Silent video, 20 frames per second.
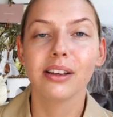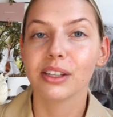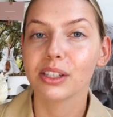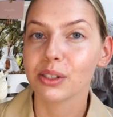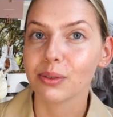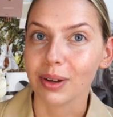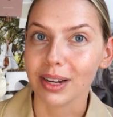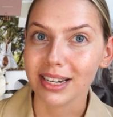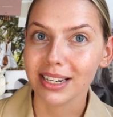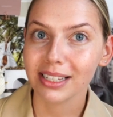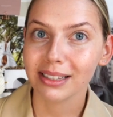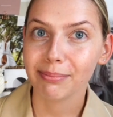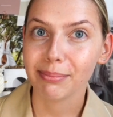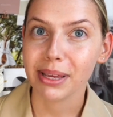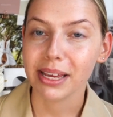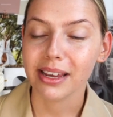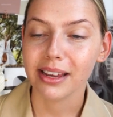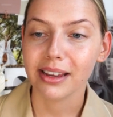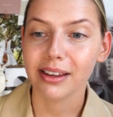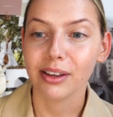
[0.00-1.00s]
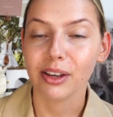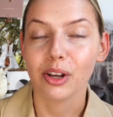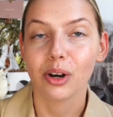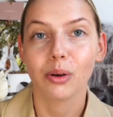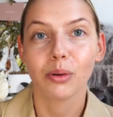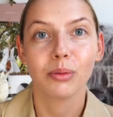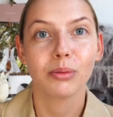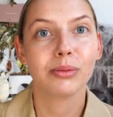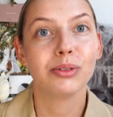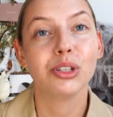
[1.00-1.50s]
It's fine to be, you
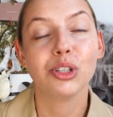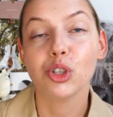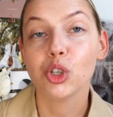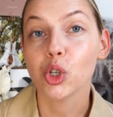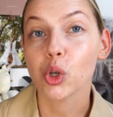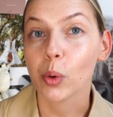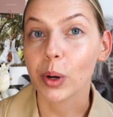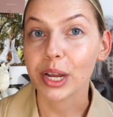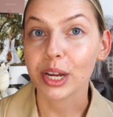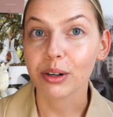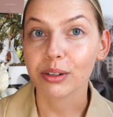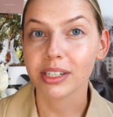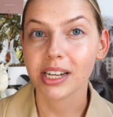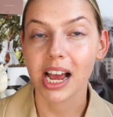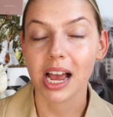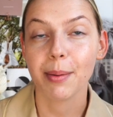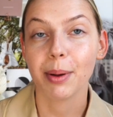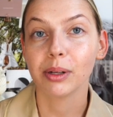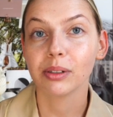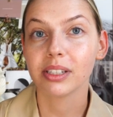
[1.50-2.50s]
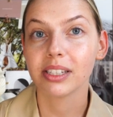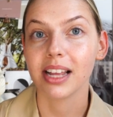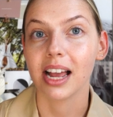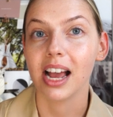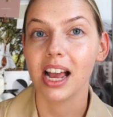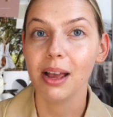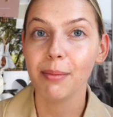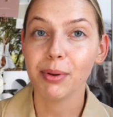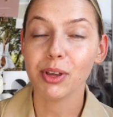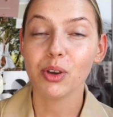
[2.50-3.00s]
know, enjoying your time
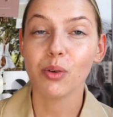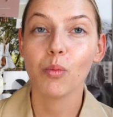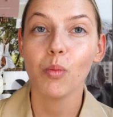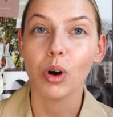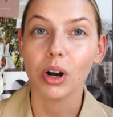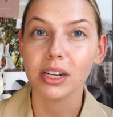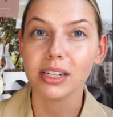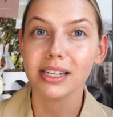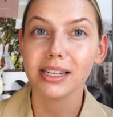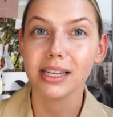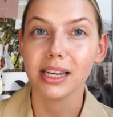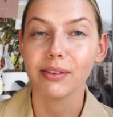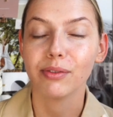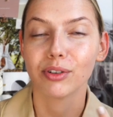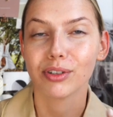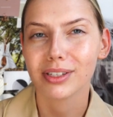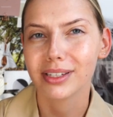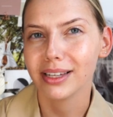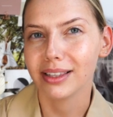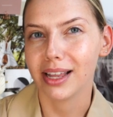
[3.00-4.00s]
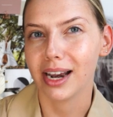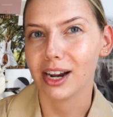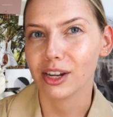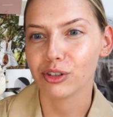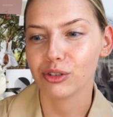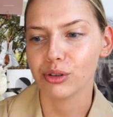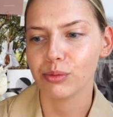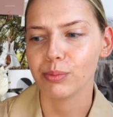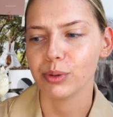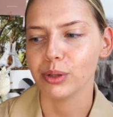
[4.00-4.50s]
outside, but you want to give your skin that
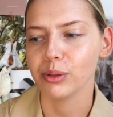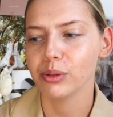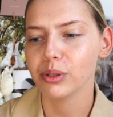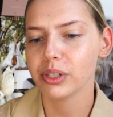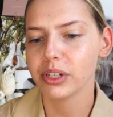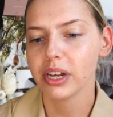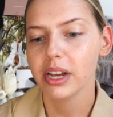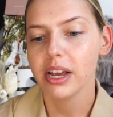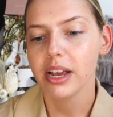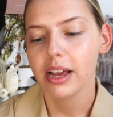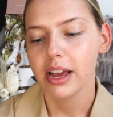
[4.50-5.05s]
extra boost.